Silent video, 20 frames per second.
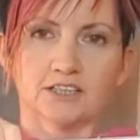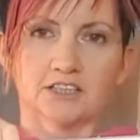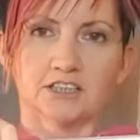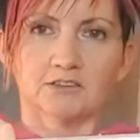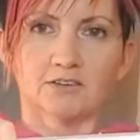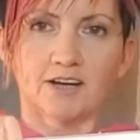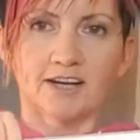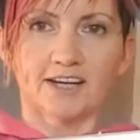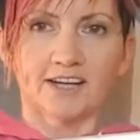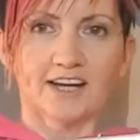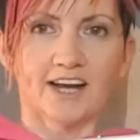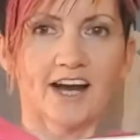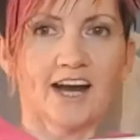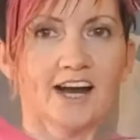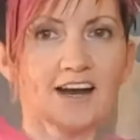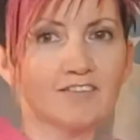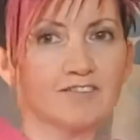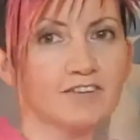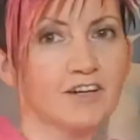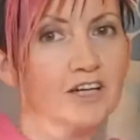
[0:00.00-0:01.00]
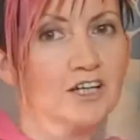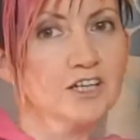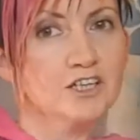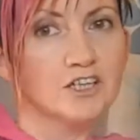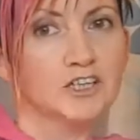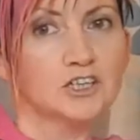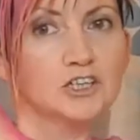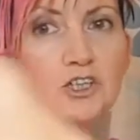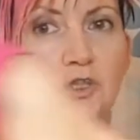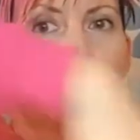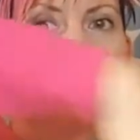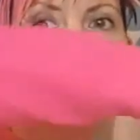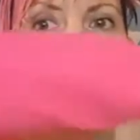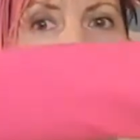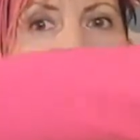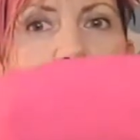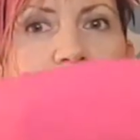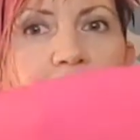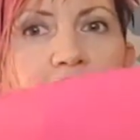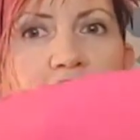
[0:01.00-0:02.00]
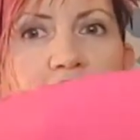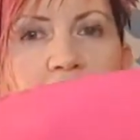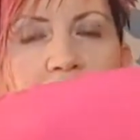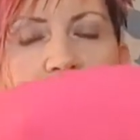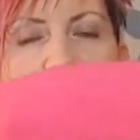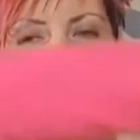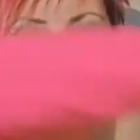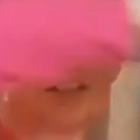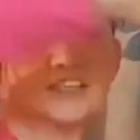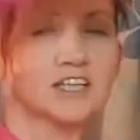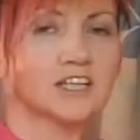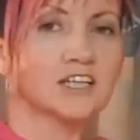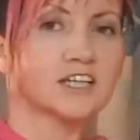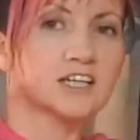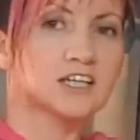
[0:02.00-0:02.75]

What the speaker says: so I can have 12 guns.